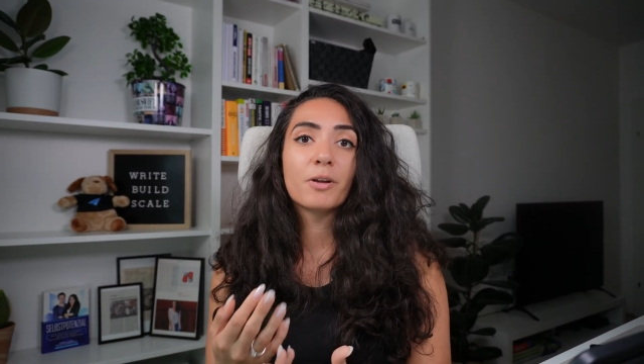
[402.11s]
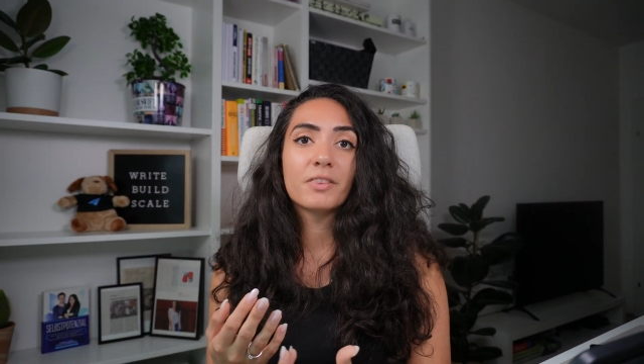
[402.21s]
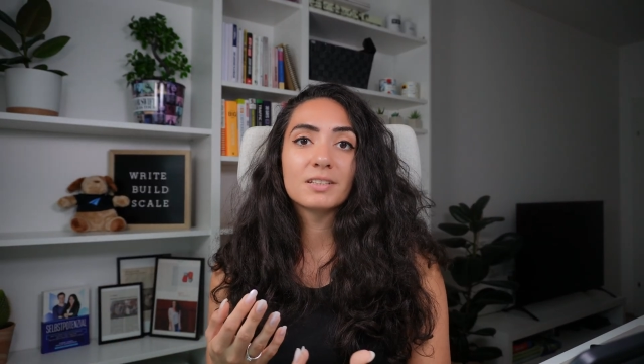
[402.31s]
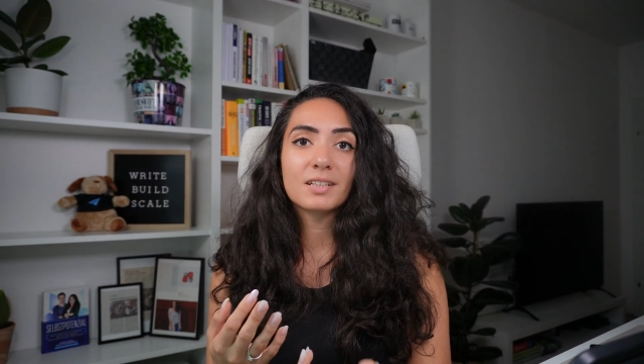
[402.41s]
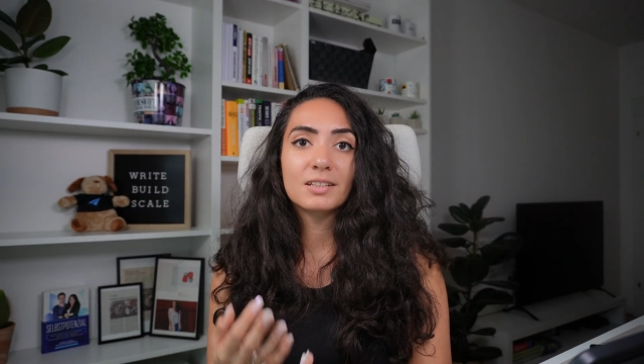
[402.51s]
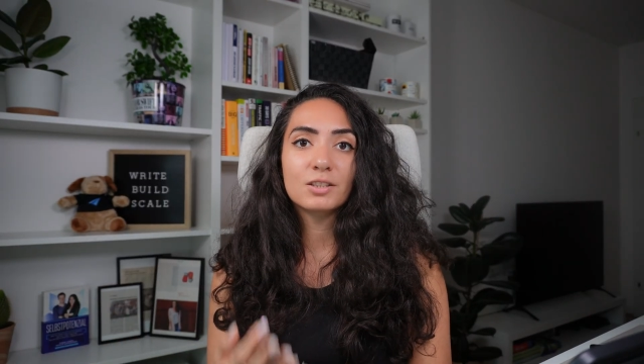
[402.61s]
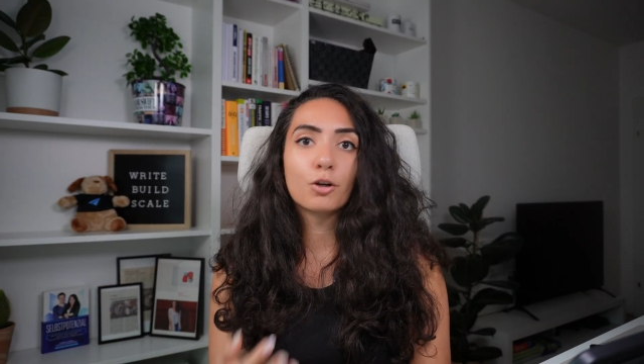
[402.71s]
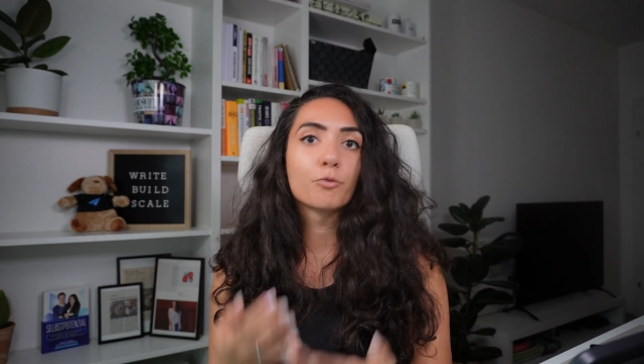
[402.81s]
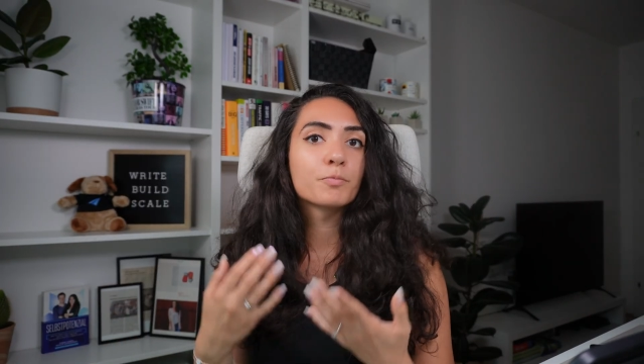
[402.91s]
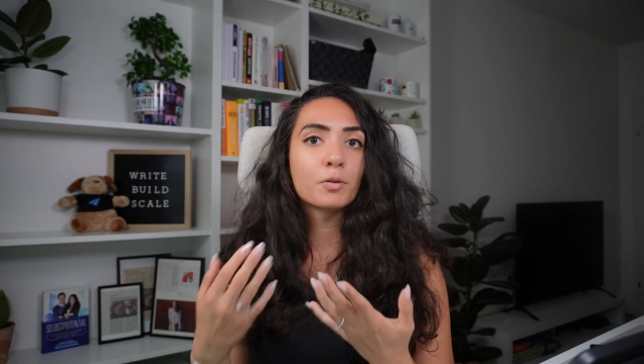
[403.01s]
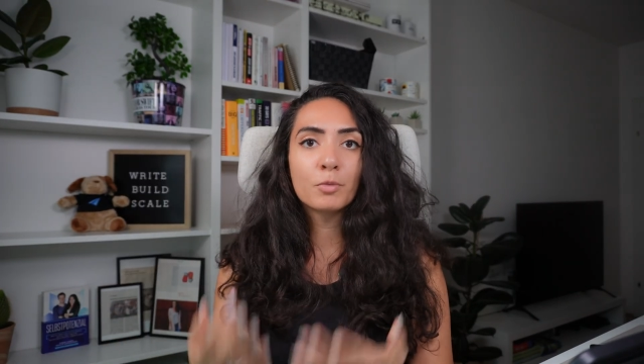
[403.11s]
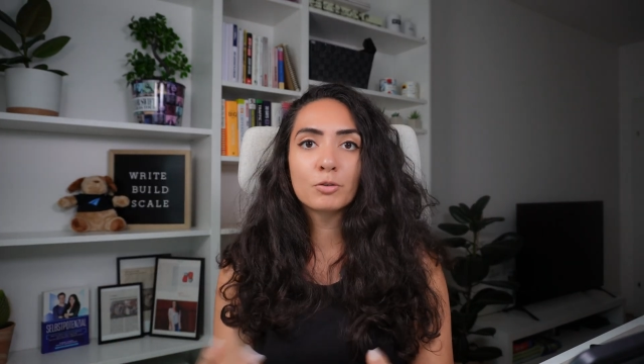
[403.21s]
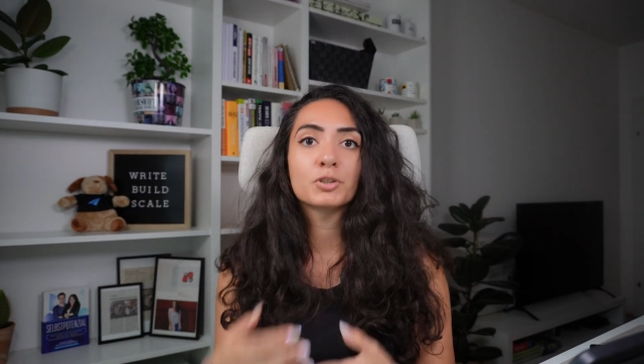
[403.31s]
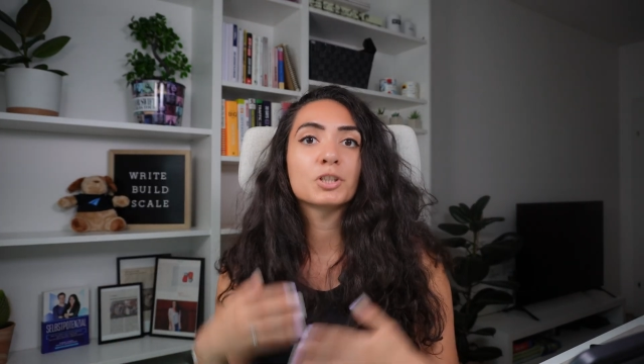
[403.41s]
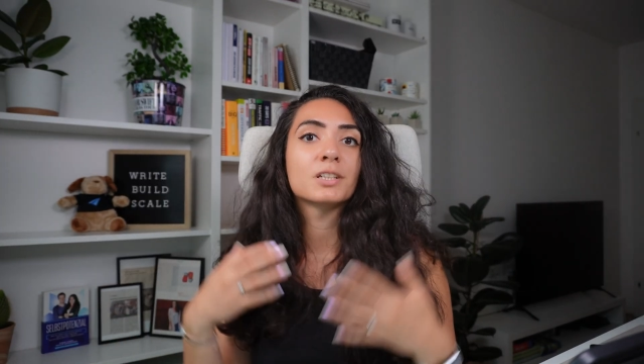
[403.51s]
with this idea of
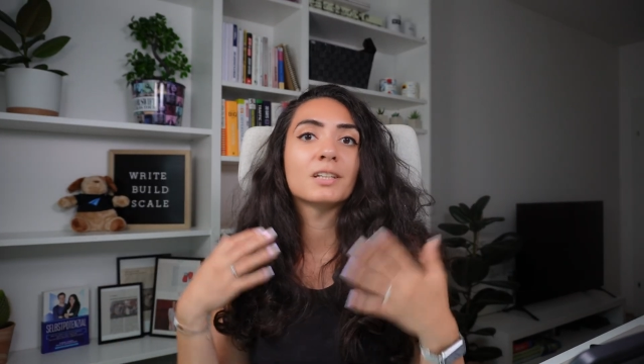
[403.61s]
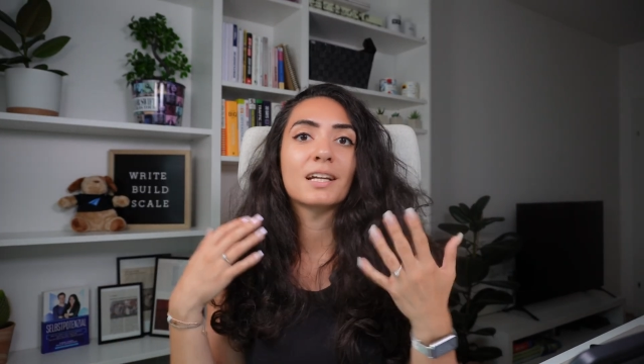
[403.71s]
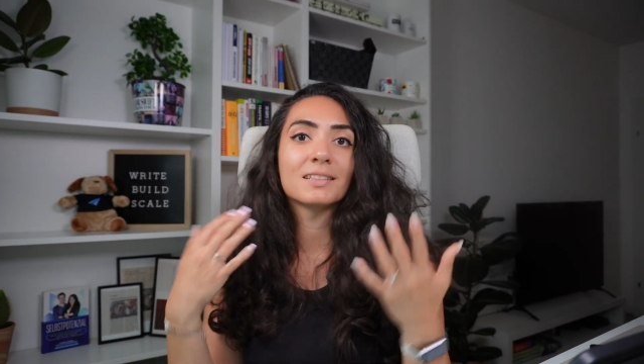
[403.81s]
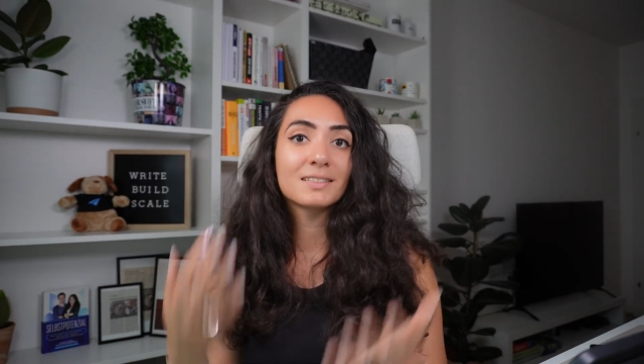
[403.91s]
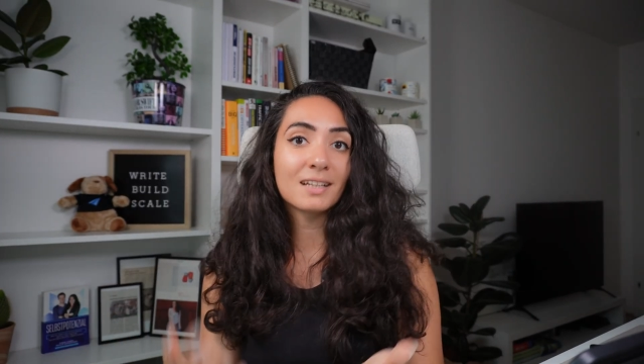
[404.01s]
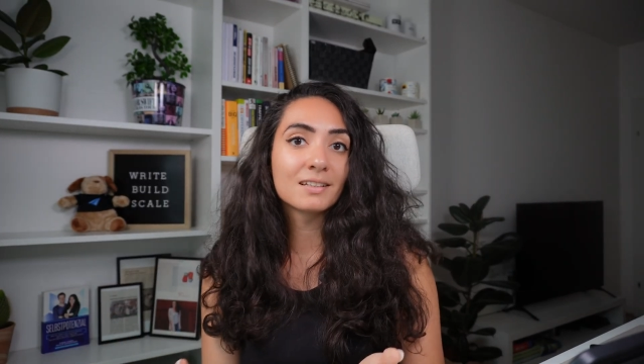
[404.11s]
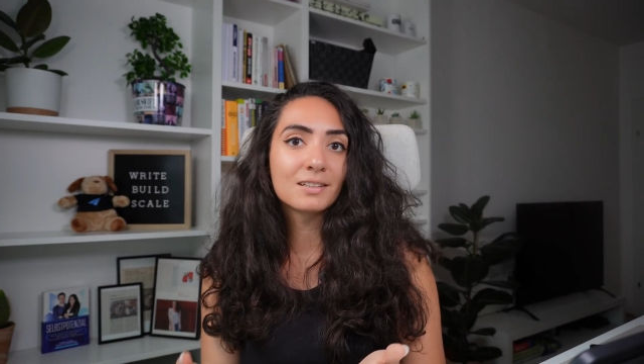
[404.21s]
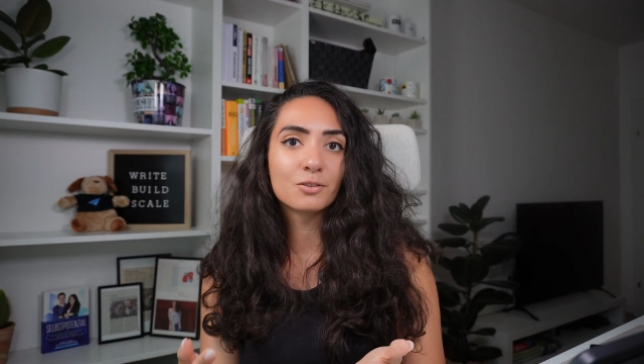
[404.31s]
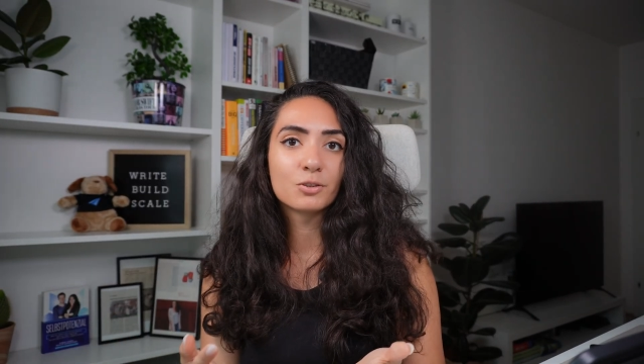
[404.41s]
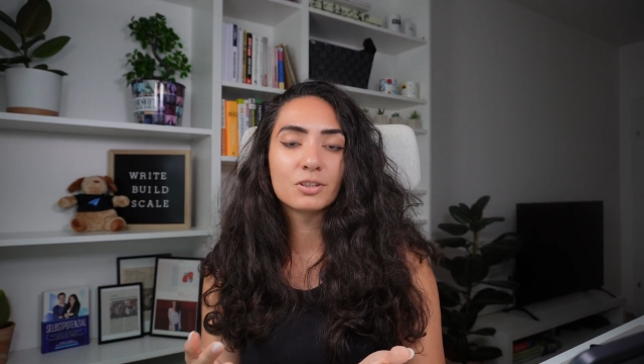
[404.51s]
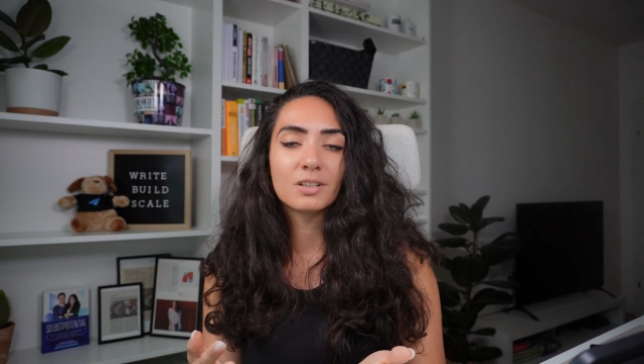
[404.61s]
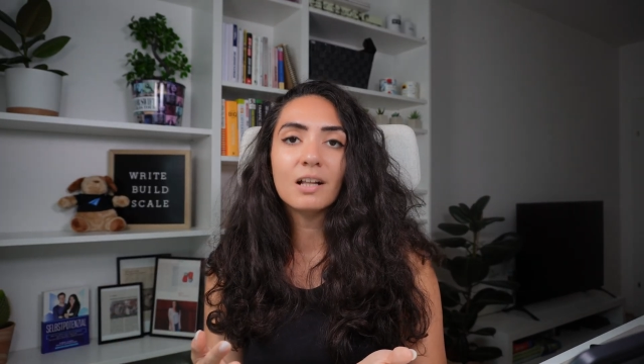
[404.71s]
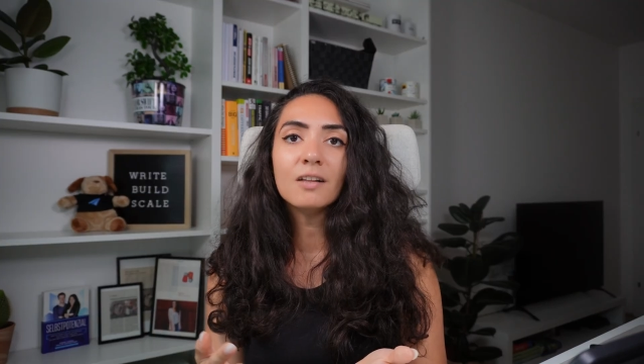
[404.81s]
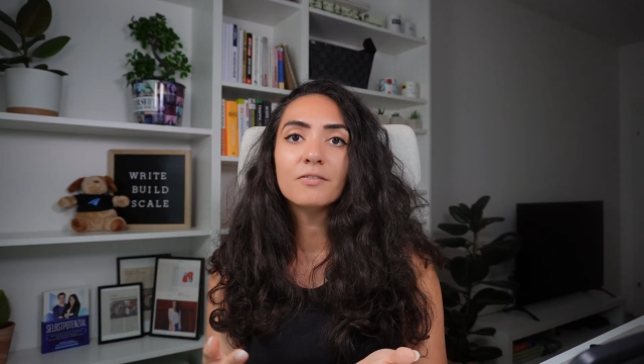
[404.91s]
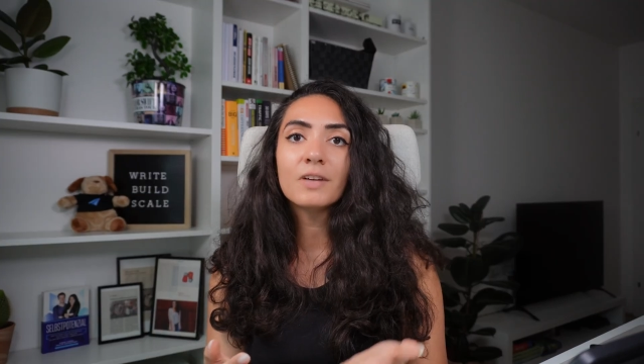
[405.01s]
promotion and selling
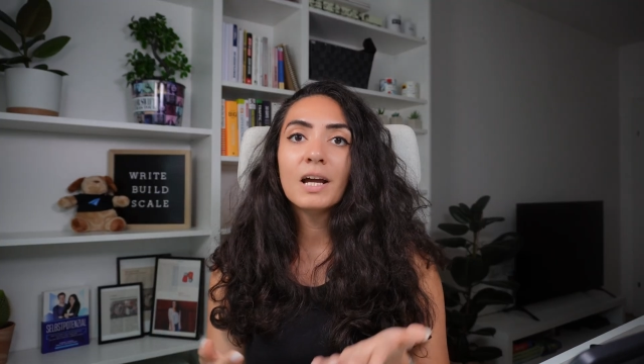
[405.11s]
yourself,